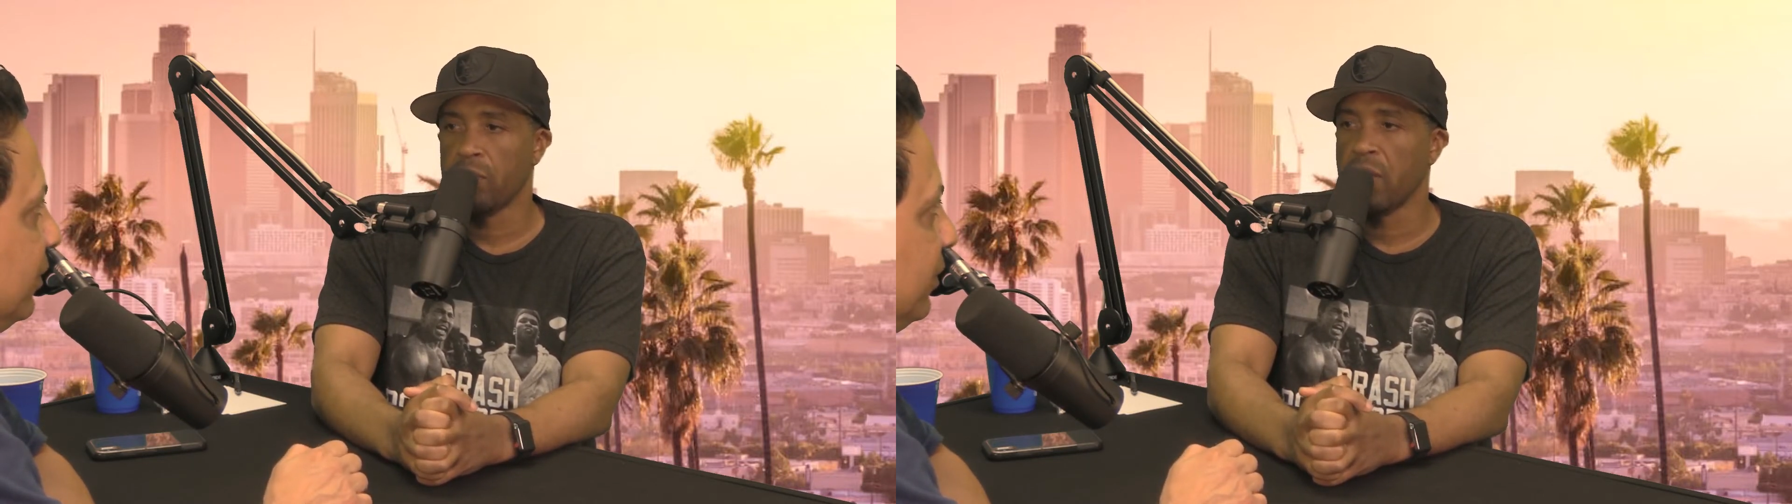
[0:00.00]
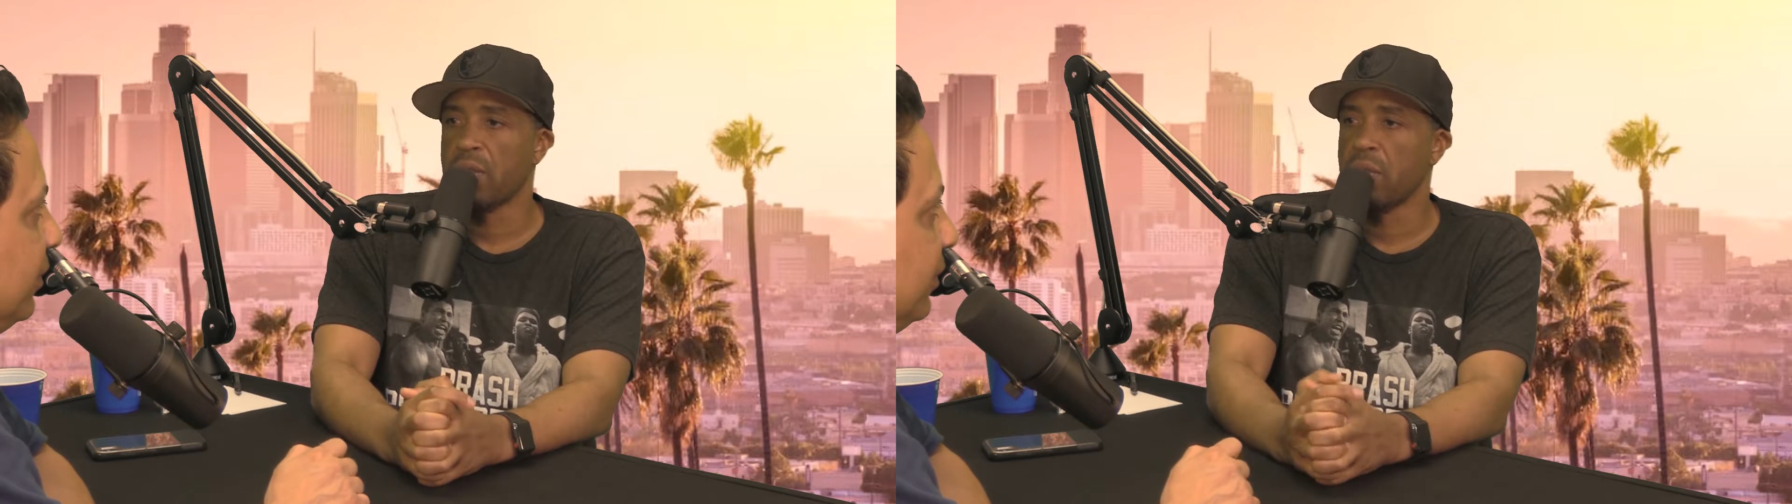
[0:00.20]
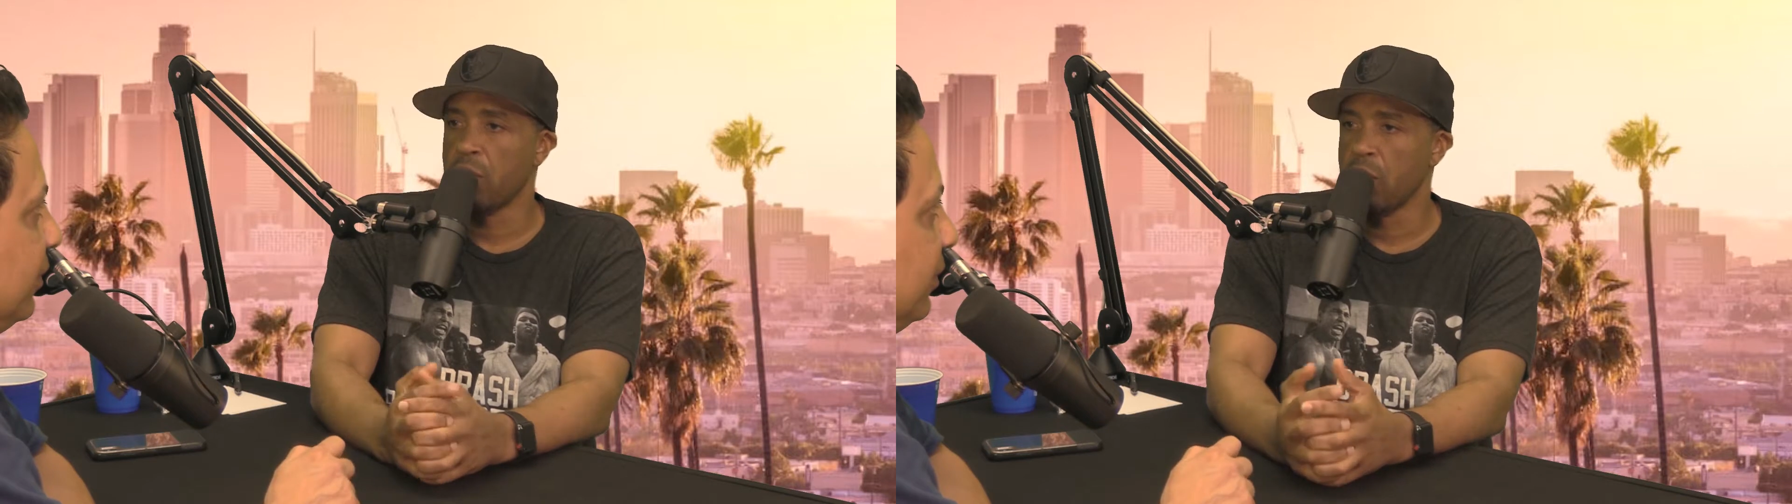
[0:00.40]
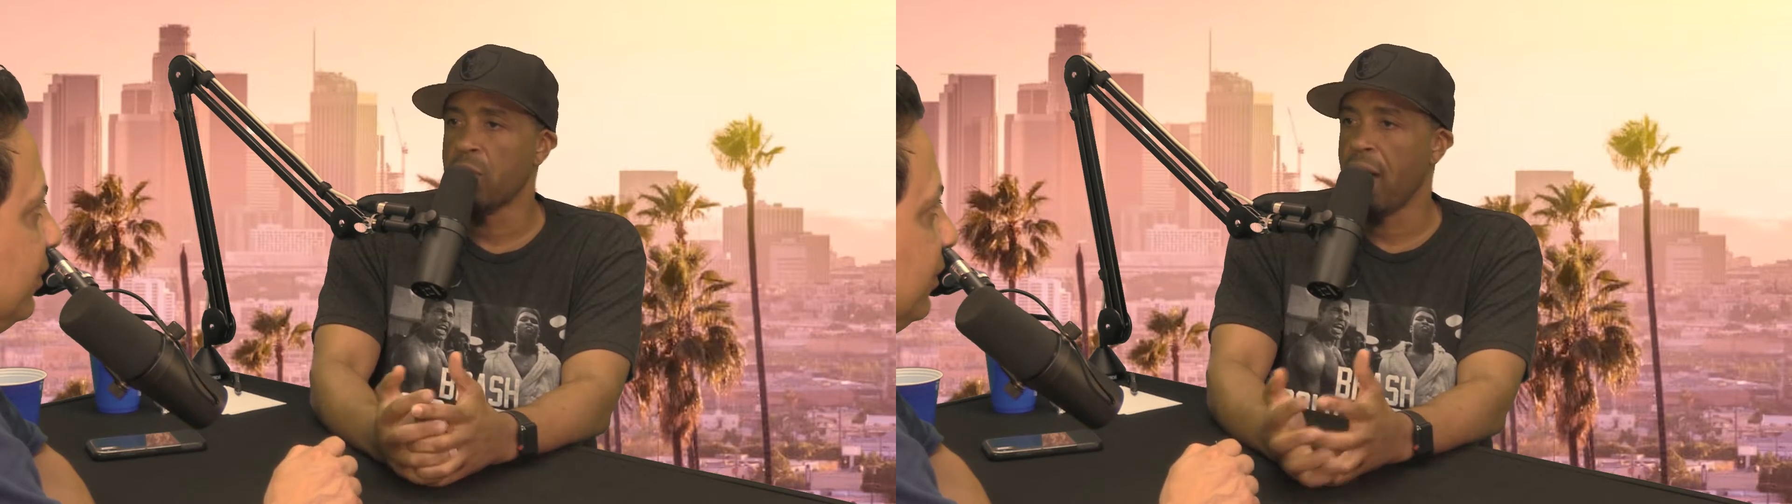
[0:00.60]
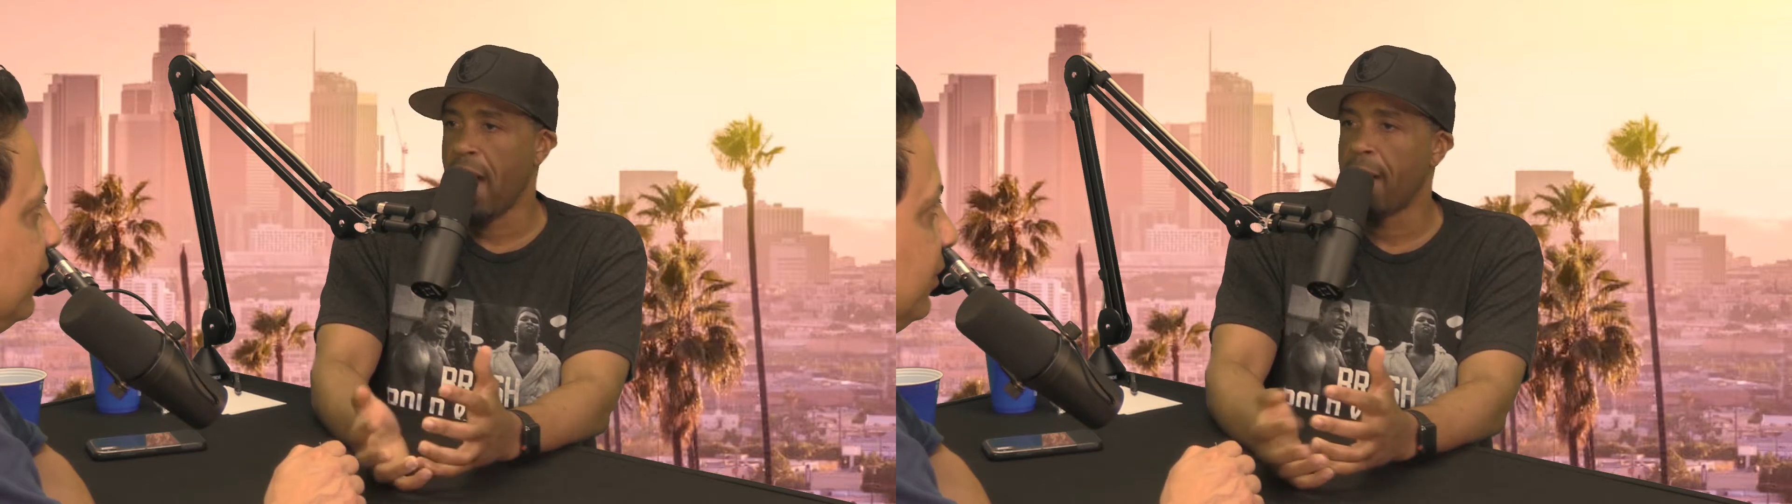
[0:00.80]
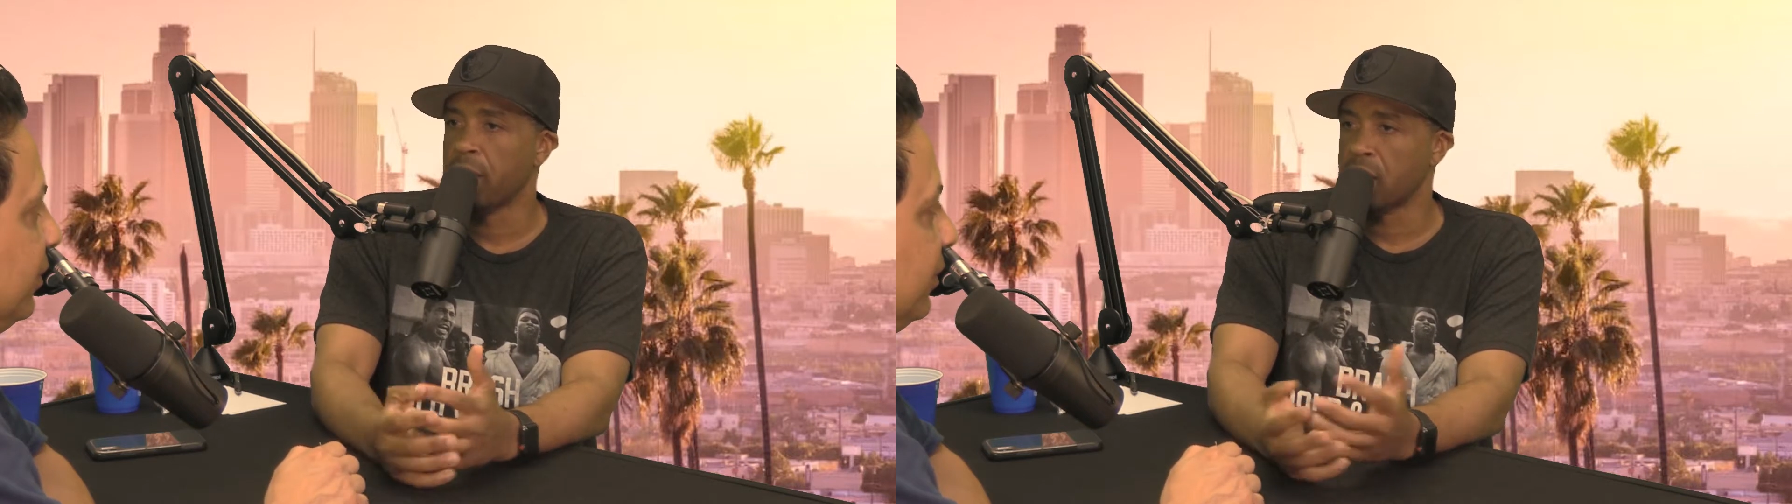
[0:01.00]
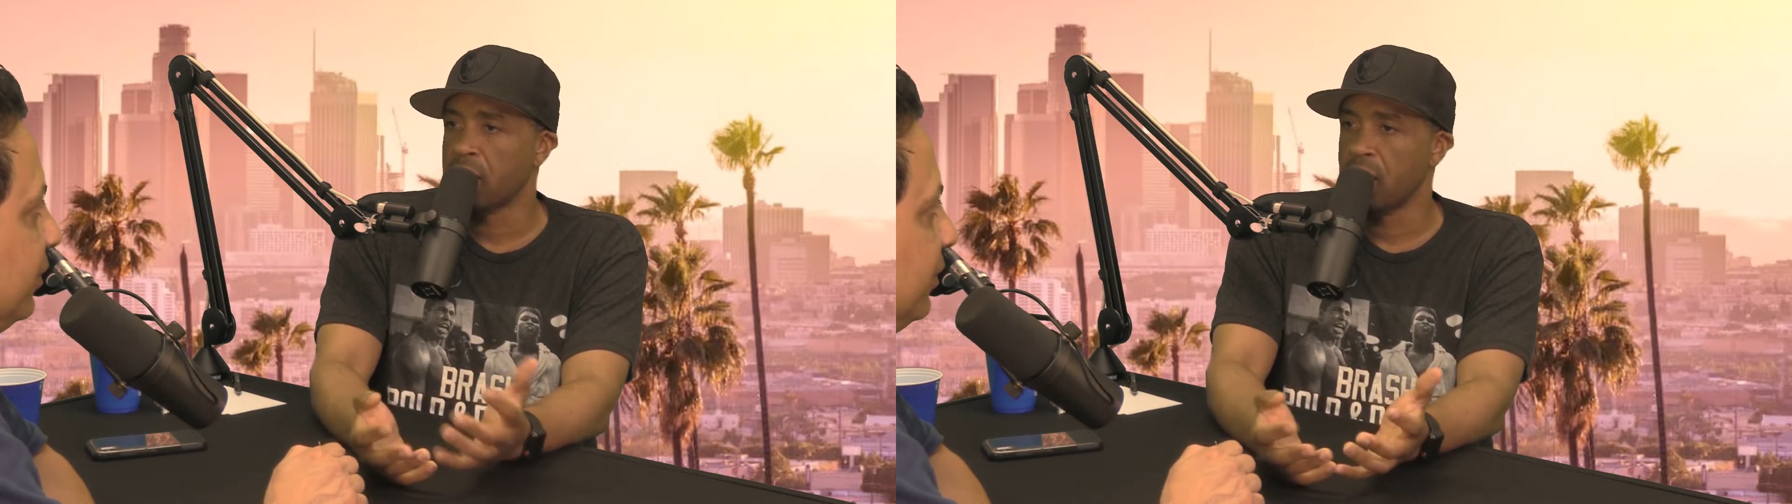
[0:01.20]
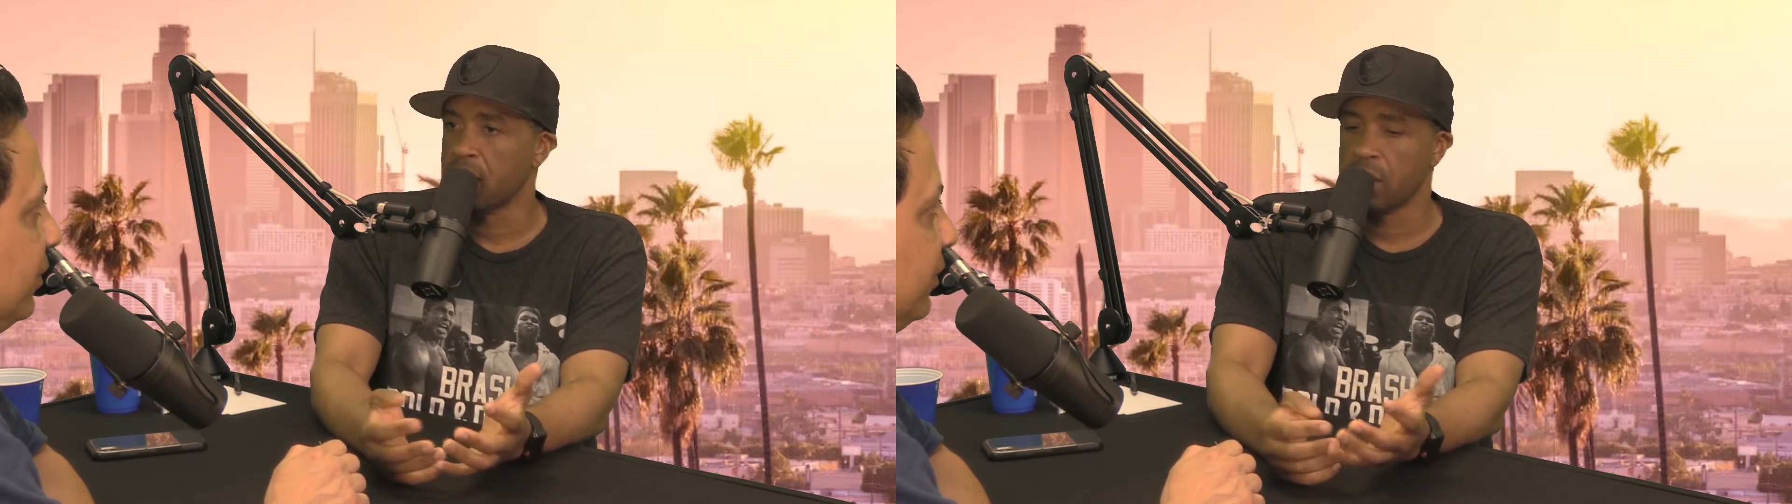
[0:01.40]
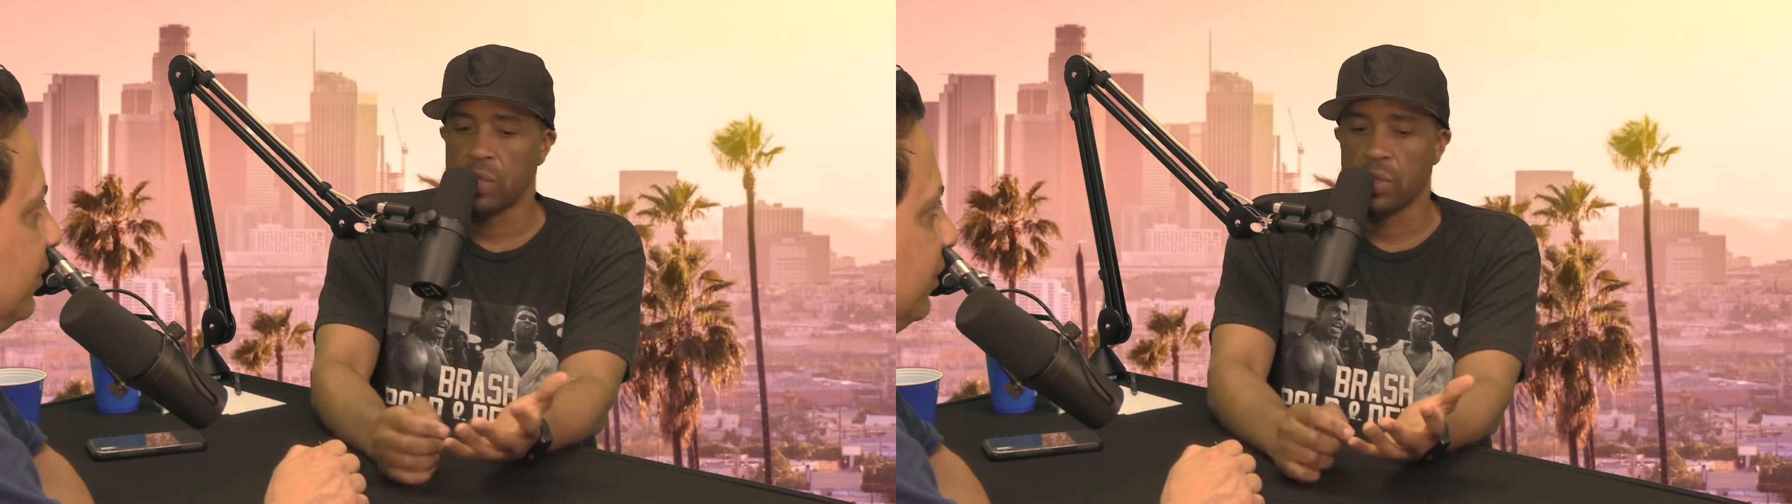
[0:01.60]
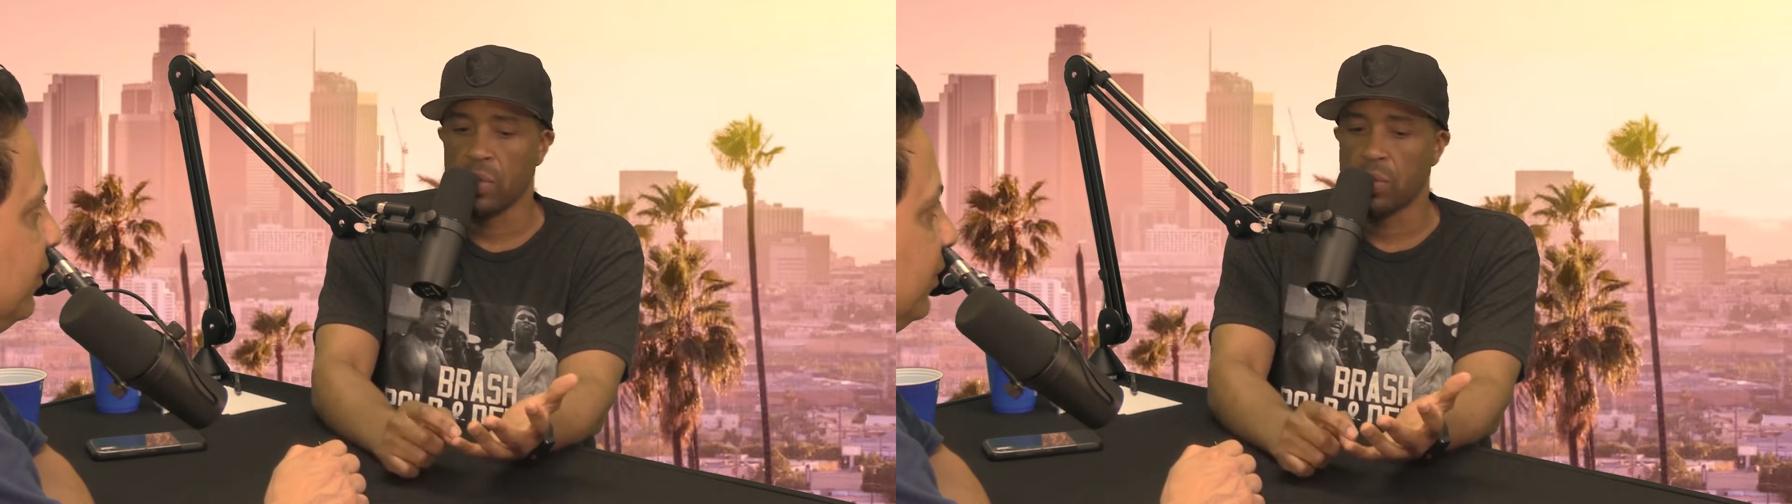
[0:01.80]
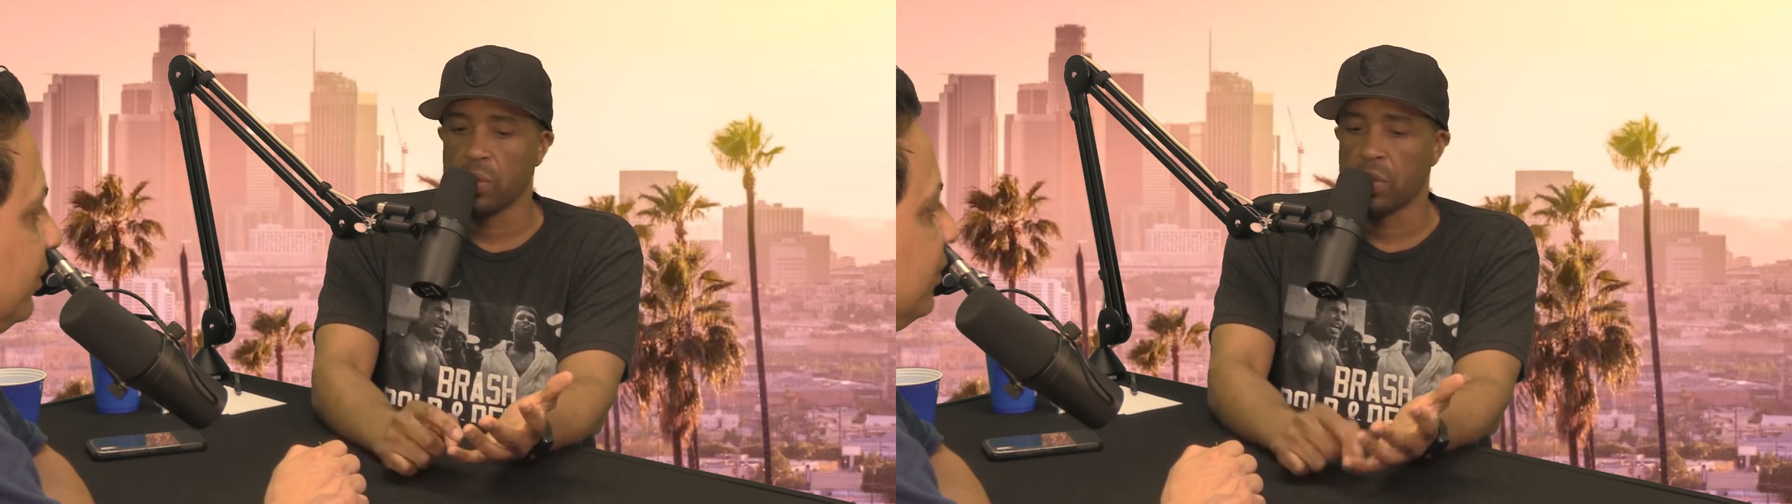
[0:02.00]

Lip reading: the habits, the things that you do.